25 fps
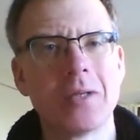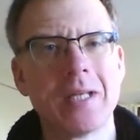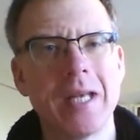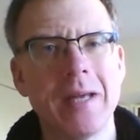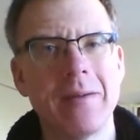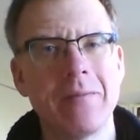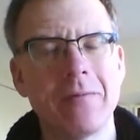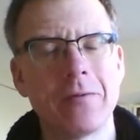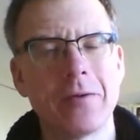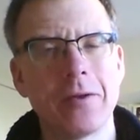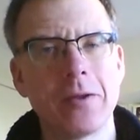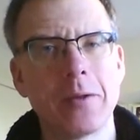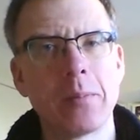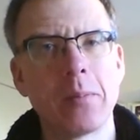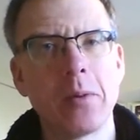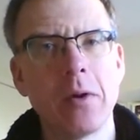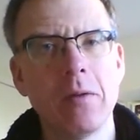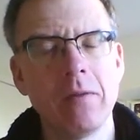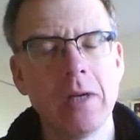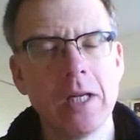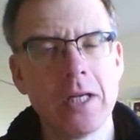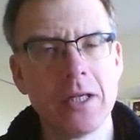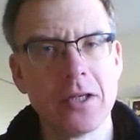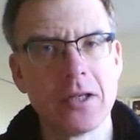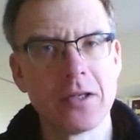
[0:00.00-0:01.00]
him for the
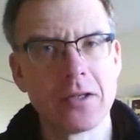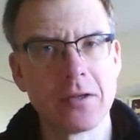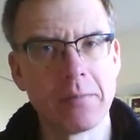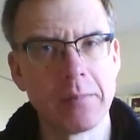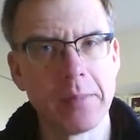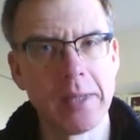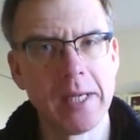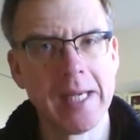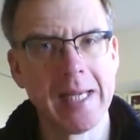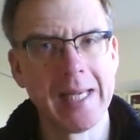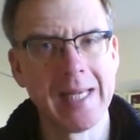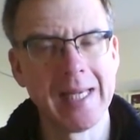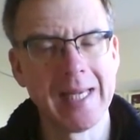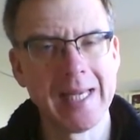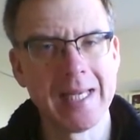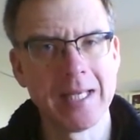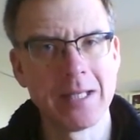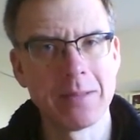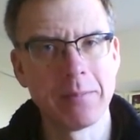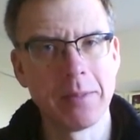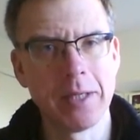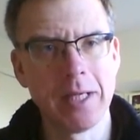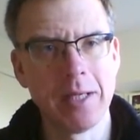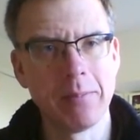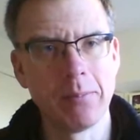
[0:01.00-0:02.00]
privileges of being his
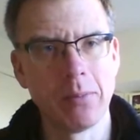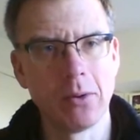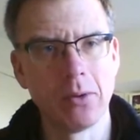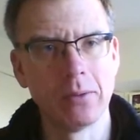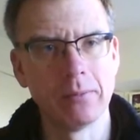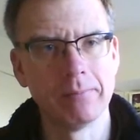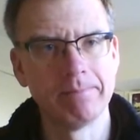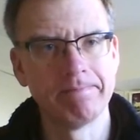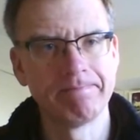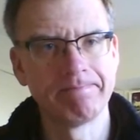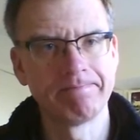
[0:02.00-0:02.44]
people.